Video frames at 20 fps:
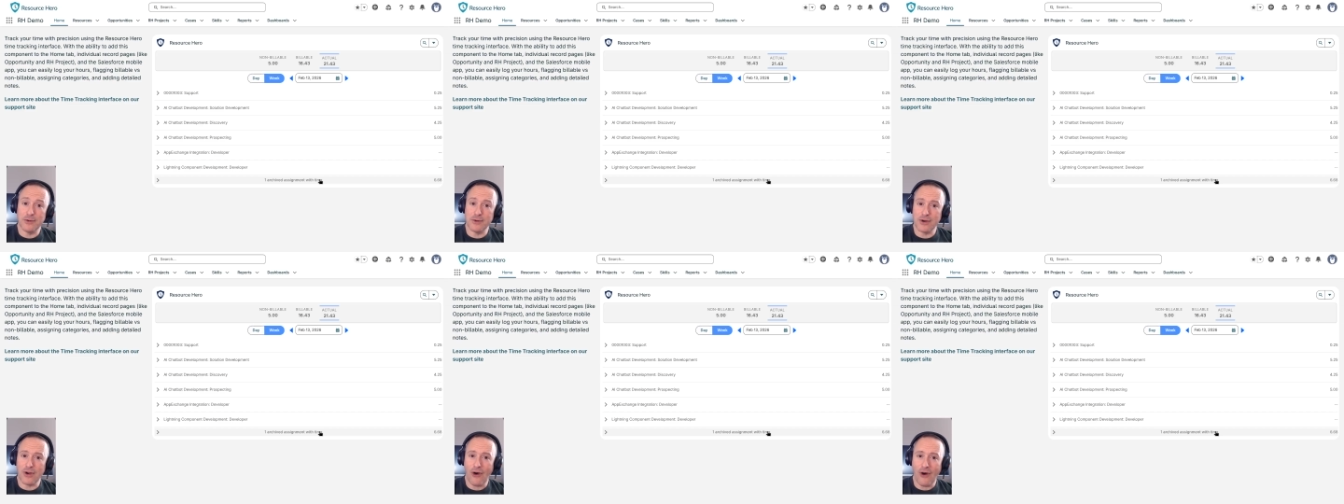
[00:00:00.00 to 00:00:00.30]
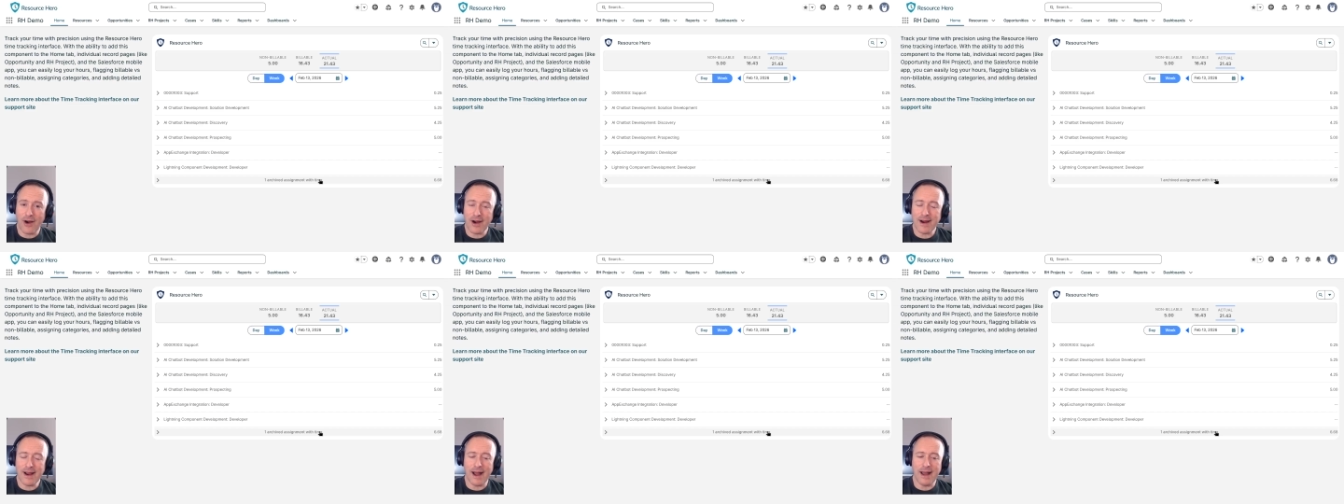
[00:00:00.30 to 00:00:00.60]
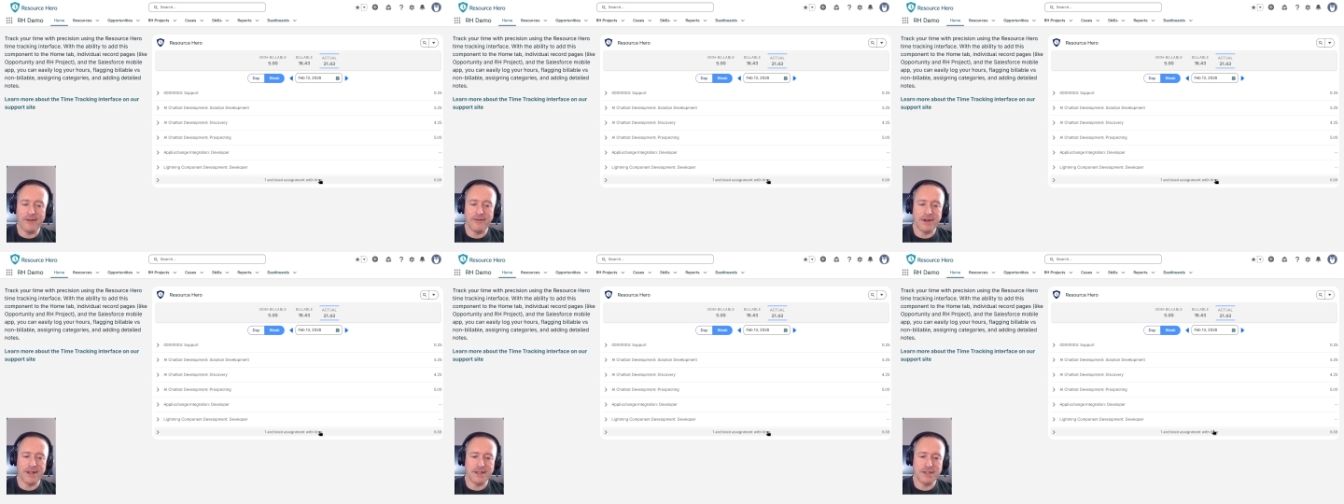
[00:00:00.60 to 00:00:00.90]
you would
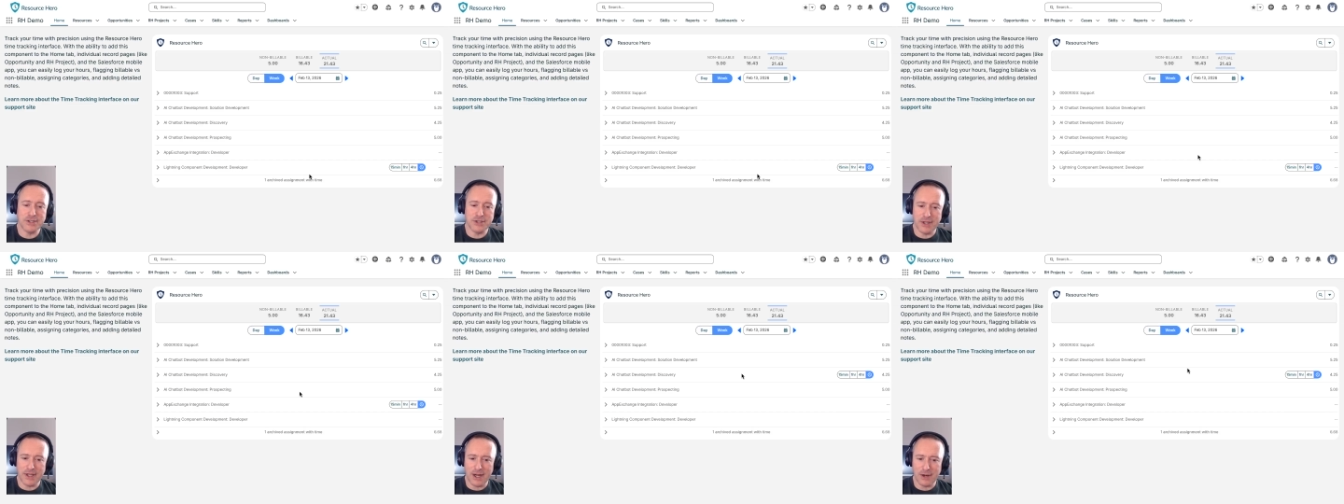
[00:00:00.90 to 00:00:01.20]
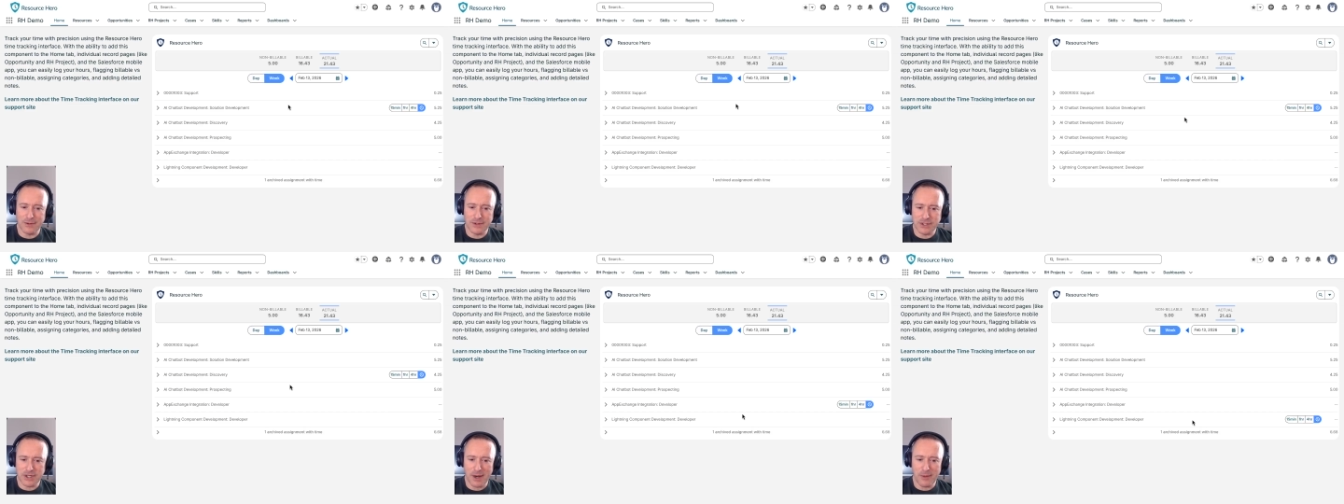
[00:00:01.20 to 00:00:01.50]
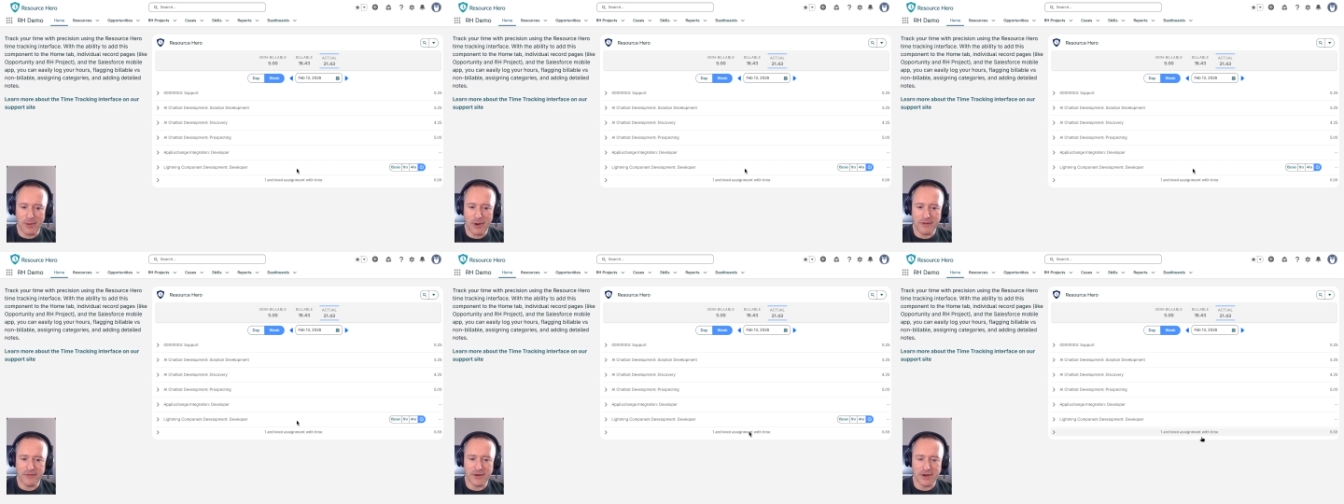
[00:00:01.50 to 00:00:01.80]
archive it so that it would
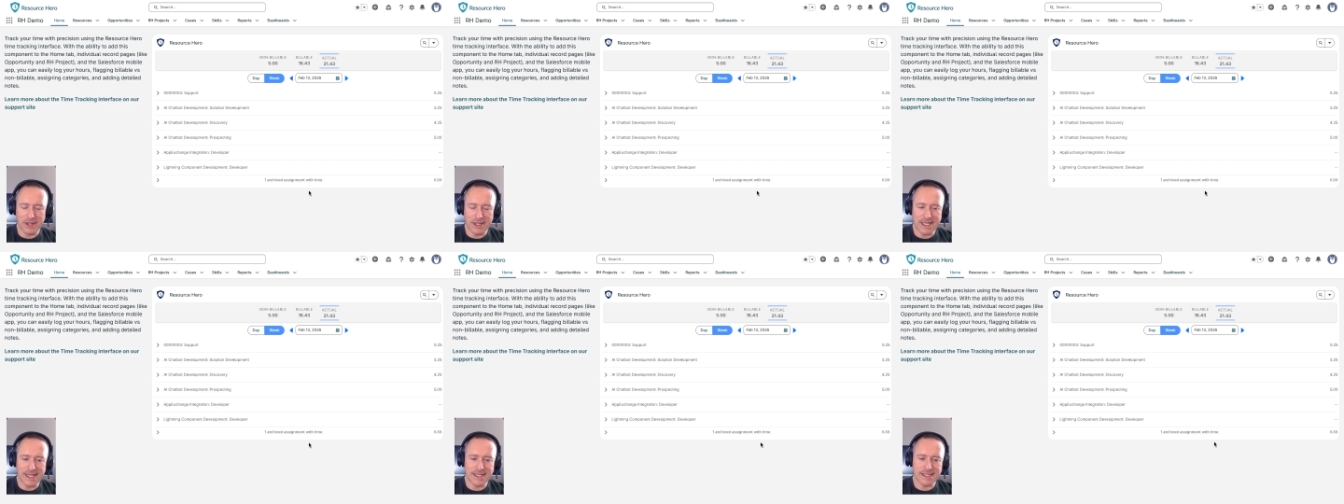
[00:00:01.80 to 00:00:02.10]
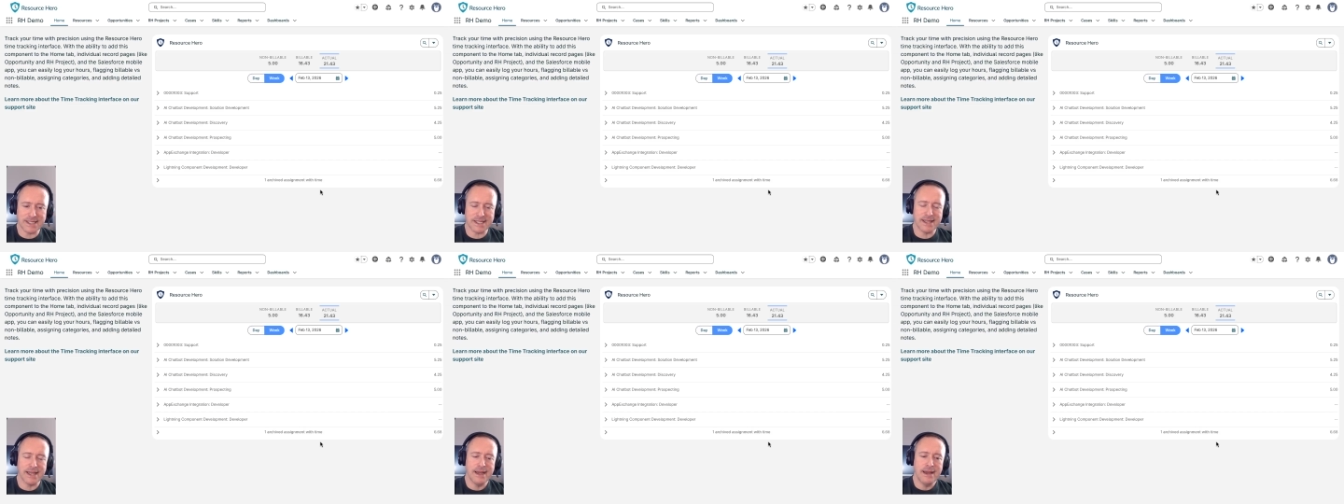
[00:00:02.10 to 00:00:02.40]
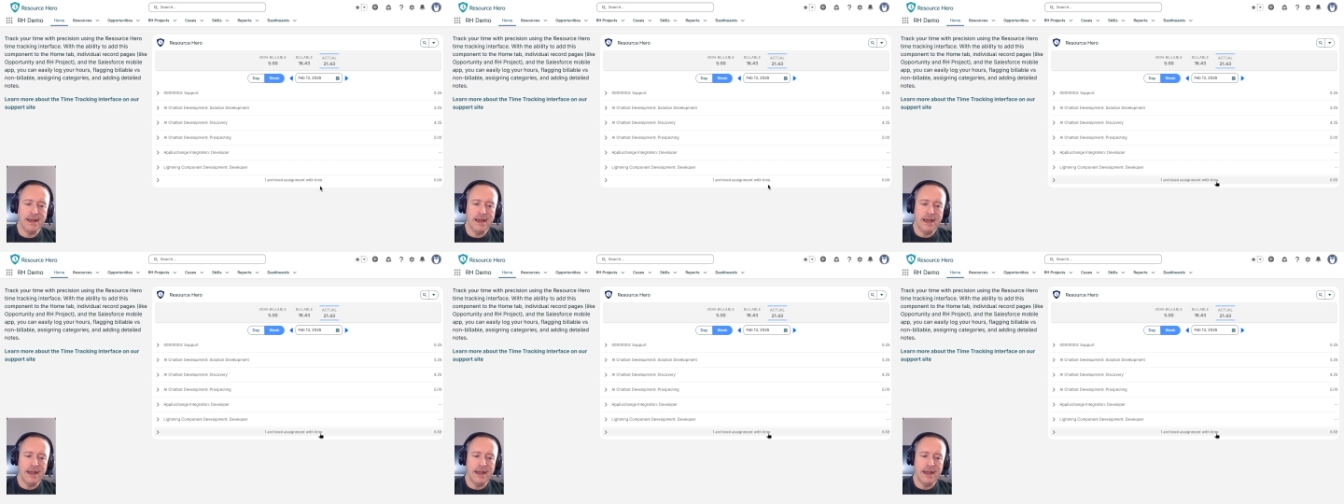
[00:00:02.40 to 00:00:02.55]
drop off your list.